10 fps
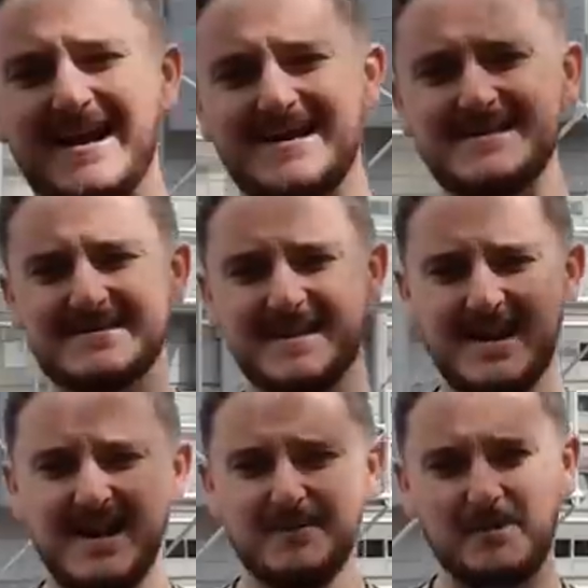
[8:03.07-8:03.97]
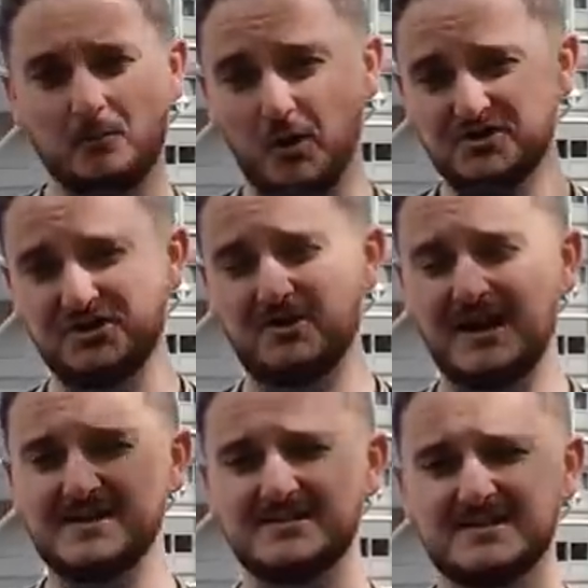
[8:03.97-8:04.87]
has been watching
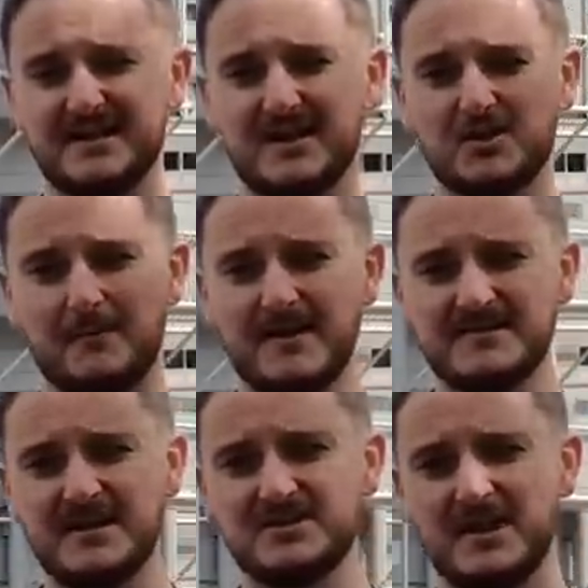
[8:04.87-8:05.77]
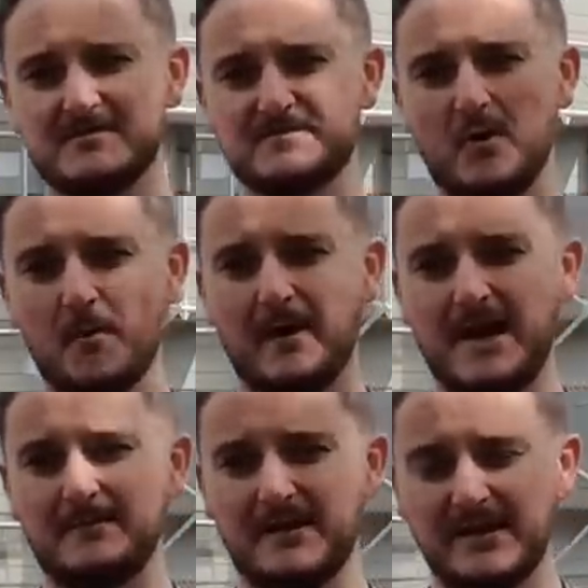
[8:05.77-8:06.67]
Newcastle in the Cellar Cup at St. James's Park
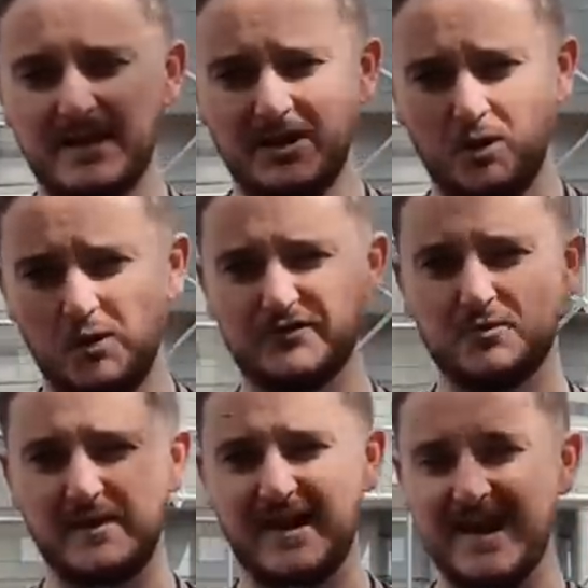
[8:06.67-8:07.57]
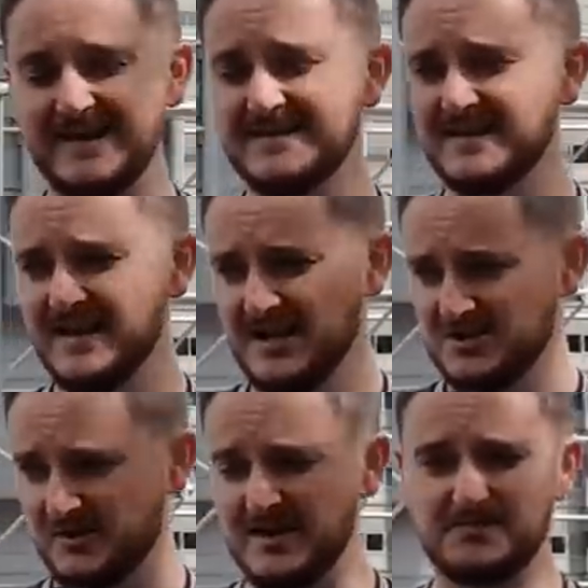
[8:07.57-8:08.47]
behind me over the weekend.
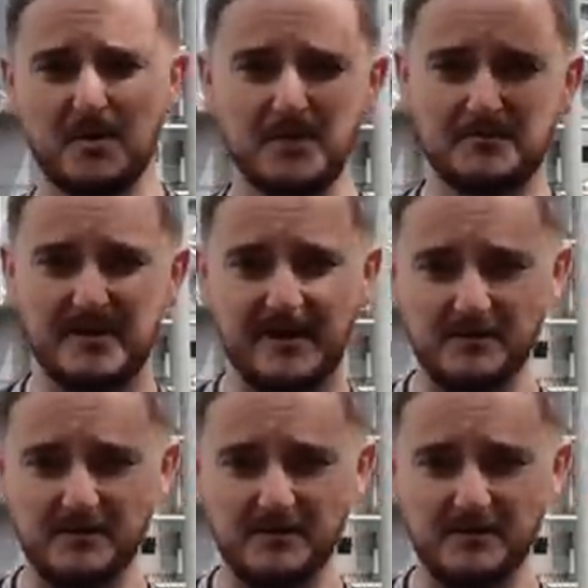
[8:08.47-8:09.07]
So he's probably going to be